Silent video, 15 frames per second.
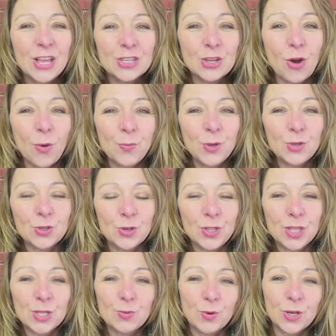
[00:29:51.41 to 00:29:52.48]
So I hope you enjoyed
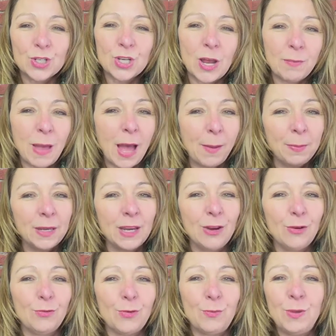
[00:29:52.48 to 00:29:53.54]
this workshop. Happy to
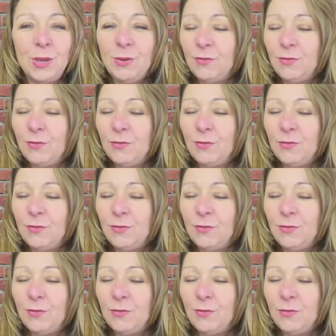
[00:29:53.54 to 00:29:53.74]
hear from you.